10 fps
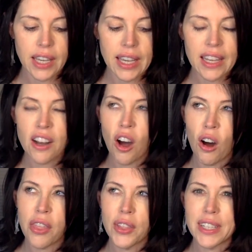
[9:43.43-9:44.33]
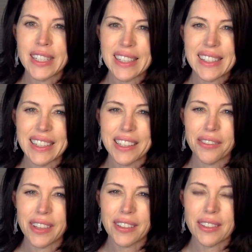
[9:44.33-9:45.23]
inauthenticity,
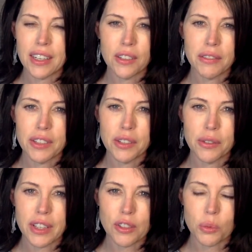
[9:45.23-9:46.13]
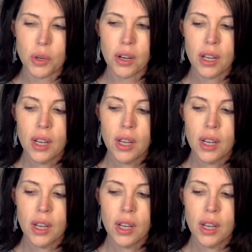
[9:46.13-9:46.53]
I don't even know if that's a word.